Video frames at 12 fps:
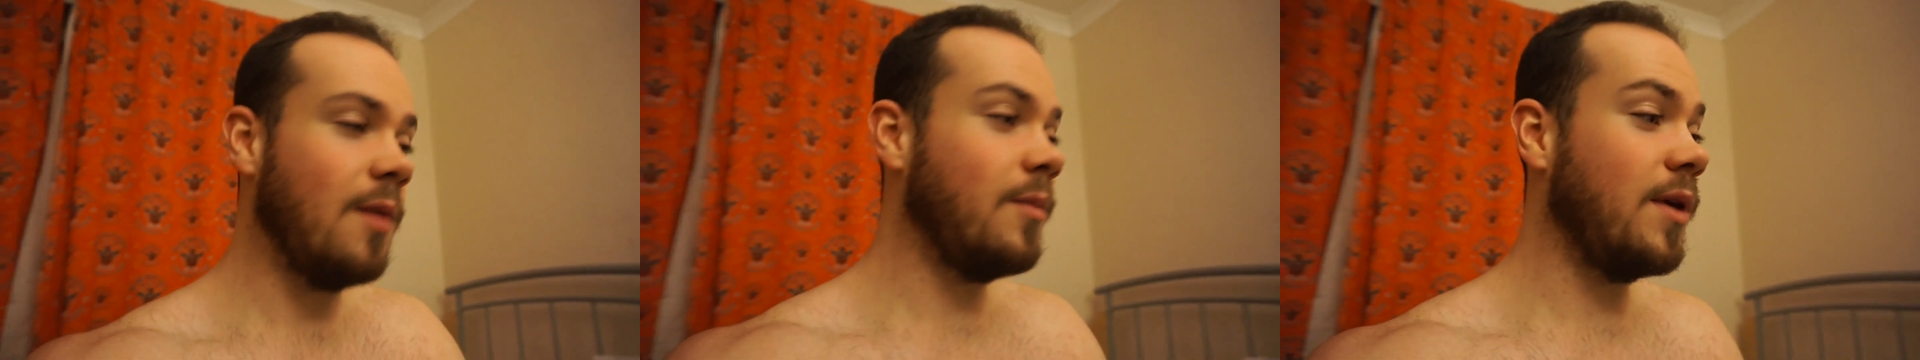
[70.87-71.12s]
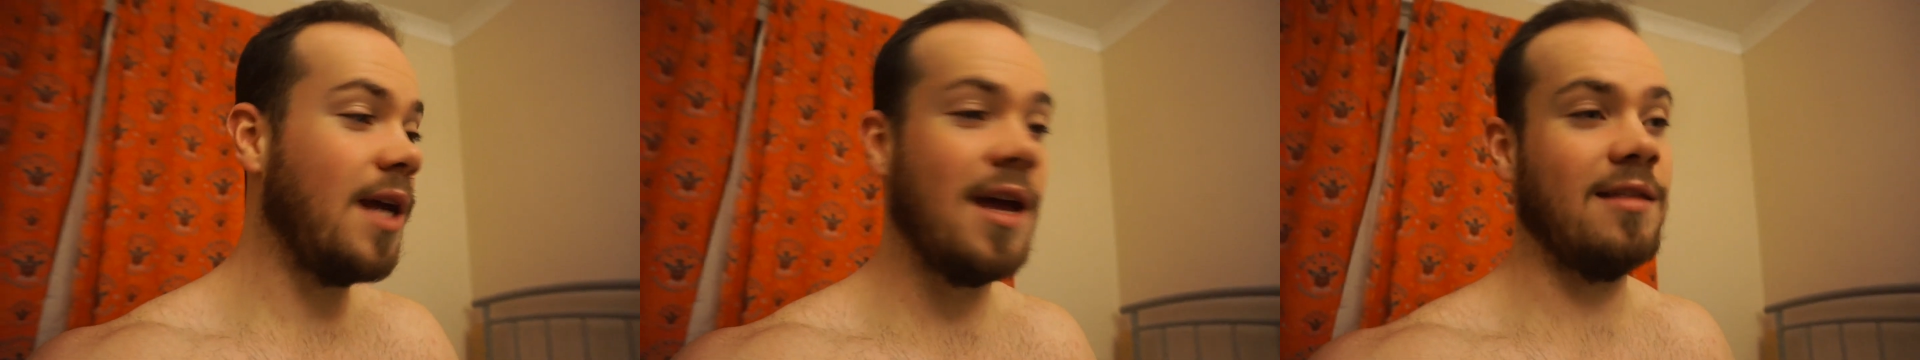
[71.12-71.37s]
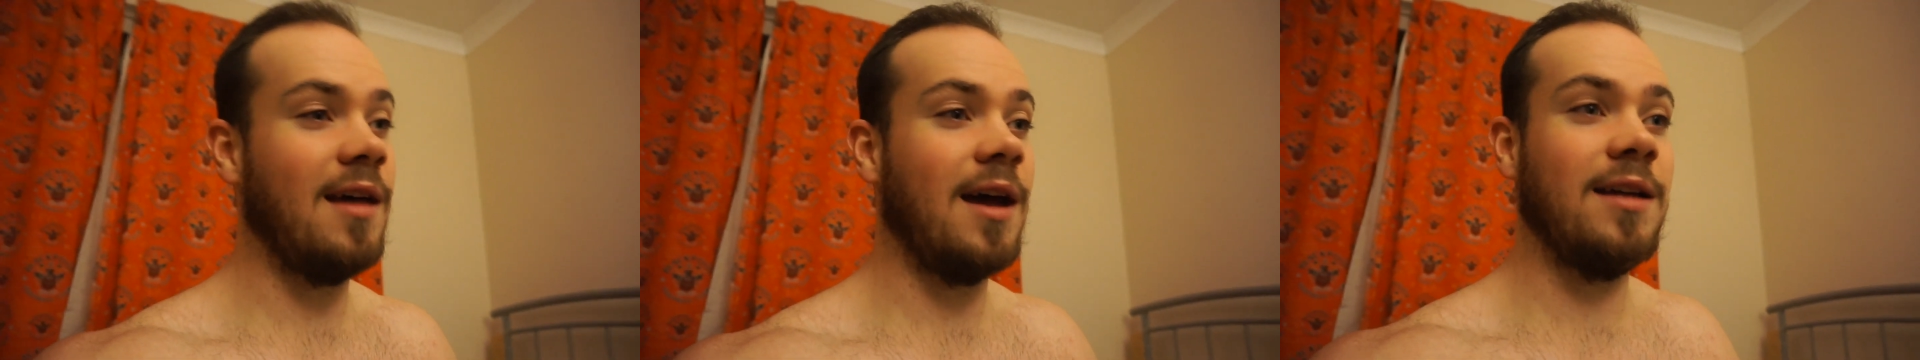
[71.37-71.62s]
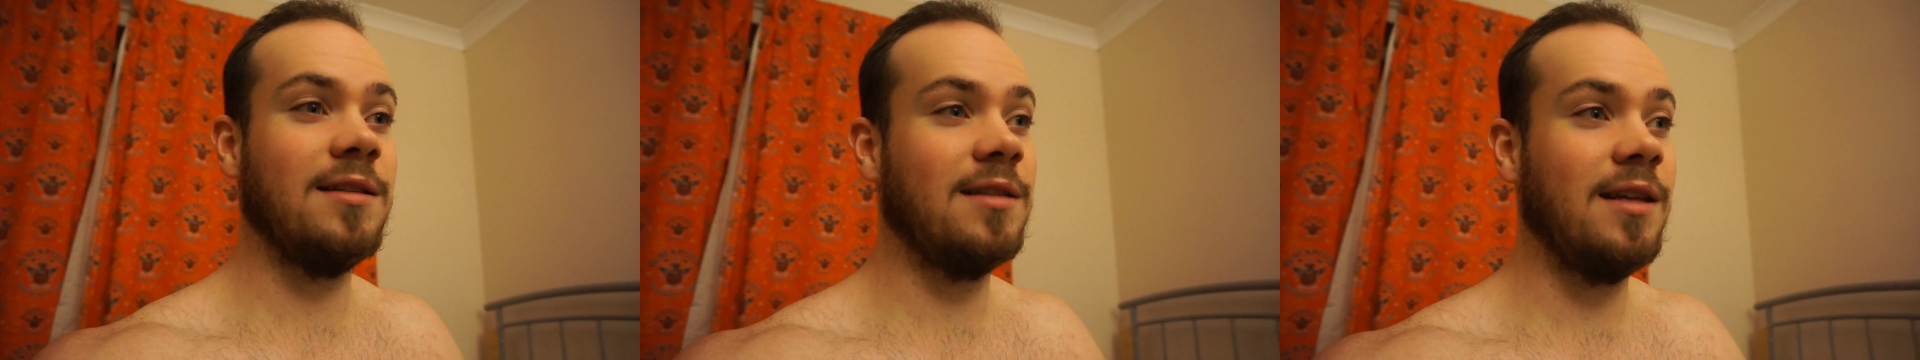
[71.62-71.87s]
But yeah,
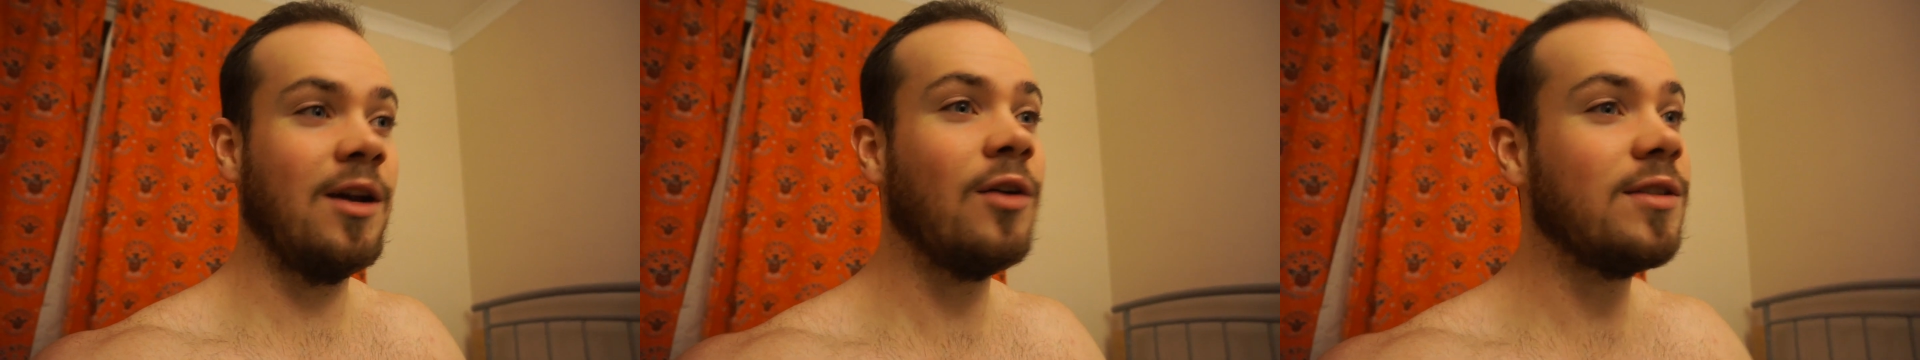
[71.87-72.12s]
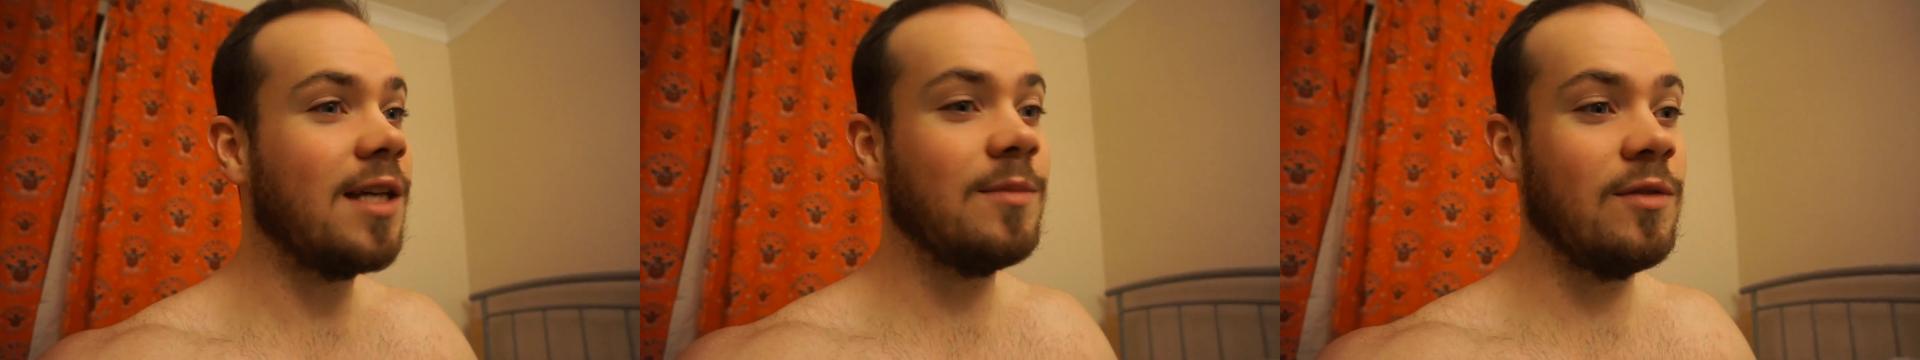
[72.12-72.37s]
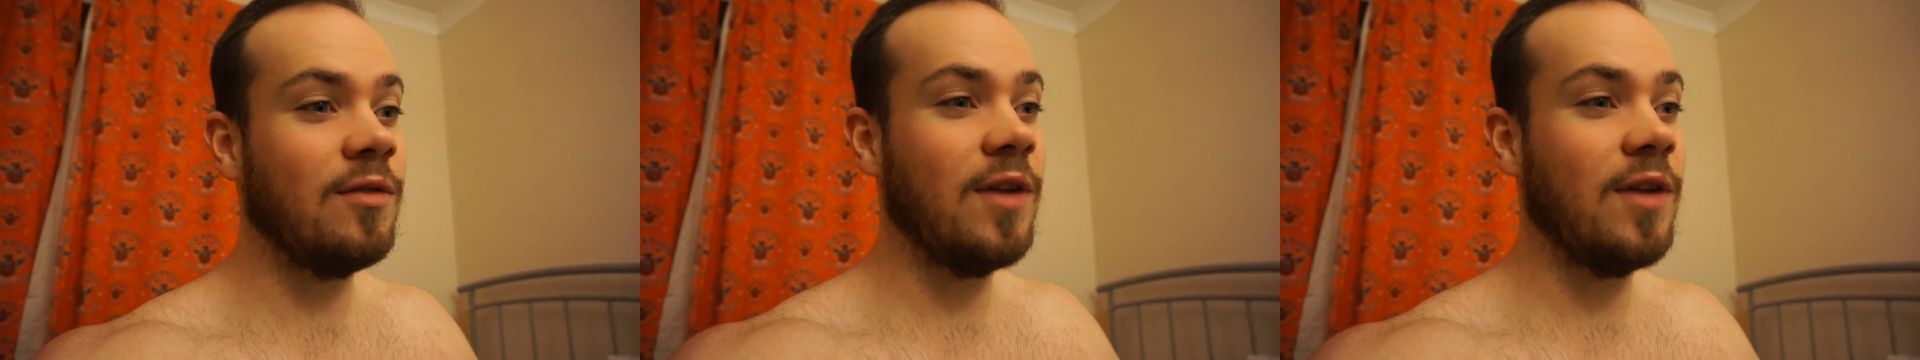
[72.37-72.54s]
that is the concept of the